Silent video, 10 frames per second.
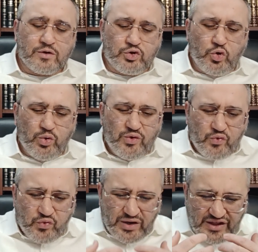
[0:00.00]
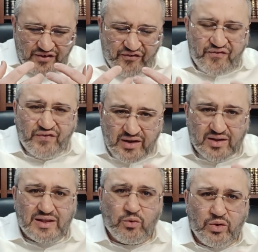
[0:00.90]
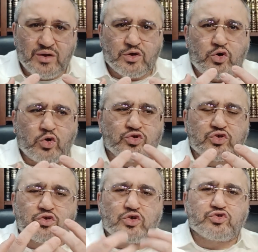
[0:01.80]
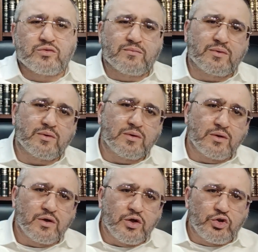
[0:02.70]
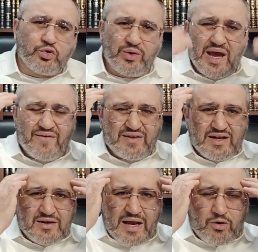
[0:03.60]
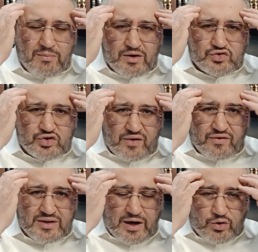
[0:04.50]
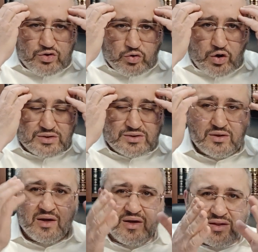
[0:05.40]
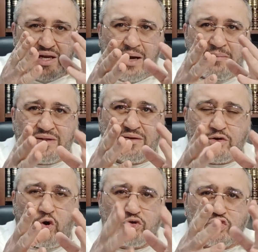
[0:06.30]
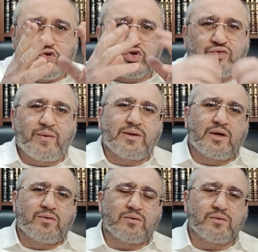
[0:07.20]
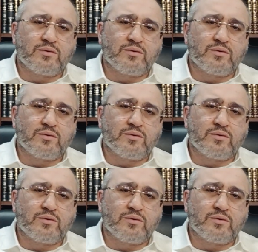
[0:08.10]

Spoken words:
Do we really feel that we're in the Kodesh Kedoshim? Do we have that in our machshava, in our thoughts, that I'm in the Kodesh Kedoshim right now?